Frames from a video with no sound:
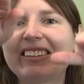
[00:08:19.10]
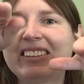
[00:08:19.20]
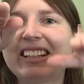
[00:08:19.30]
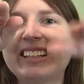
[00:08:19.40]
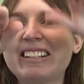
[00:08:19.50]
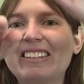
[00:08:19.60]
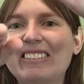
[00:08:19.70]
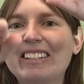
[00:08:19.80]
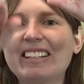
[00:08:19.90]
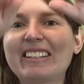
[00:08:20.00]
Creak,
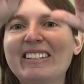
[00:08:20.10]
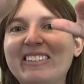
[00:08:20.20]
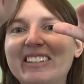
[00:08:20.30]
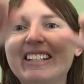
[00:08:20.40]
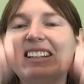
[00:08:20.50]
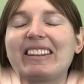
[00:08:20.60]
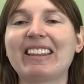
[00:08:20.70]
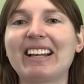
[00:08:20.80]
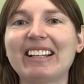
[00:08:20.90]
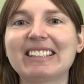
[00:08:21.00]
creak, creak.
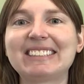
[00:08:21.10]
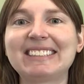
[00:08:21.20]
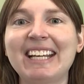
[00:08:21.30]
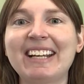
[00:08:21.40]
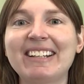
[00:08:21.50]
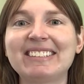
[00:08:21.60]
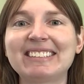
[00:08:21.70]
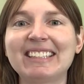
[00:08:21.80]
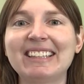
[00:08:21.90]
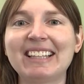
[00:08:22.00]
The stairs
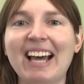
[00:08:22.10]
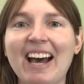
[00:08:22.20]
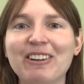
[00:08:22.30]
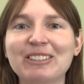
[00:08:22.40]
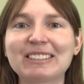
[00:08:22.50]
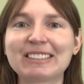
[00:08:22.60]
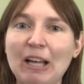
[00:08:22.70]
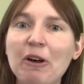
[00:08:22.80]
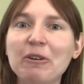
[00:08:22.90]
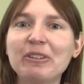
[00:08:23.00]
in the house
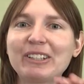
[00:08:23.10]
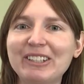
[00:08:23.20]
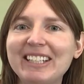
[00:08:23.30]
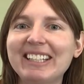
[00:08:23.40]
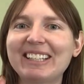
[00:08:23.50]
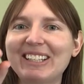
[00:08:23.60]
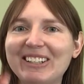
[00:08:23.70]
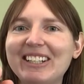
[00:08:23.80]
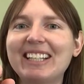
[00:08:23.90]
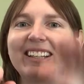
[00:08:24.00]
go creak,
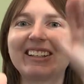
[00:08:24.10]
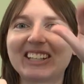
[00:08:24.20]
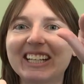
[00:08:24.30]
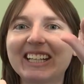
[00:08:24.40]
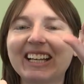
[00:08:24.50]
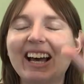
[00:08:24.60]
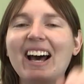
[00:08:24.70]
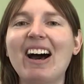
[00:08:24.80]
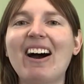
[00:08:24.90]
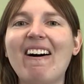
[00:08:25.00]
creak, creak
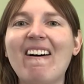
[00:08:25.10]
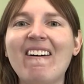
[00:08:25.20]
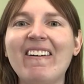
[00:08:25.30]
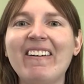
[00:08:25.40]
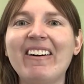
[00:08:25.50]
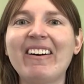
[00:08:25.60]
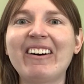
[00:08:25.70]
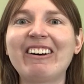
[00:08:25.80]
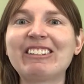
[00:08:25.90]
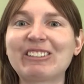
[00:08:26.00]

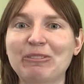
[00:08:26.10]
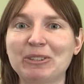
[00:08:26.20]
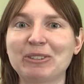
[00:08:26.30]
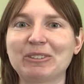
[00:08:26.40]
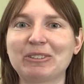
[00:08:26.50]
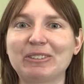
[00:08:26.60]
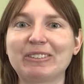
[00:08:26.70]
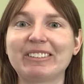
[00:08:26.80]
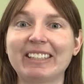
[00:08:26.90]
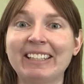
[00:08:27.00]
all through
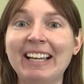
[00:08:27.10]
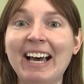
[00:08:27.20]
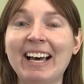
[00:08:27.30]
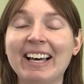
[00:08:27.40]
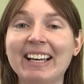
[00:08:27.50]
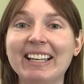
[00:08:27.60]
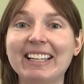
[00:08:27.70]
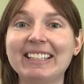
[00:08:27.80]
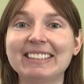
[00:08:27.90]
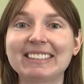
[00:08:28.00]
the
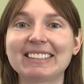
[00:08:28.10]
night.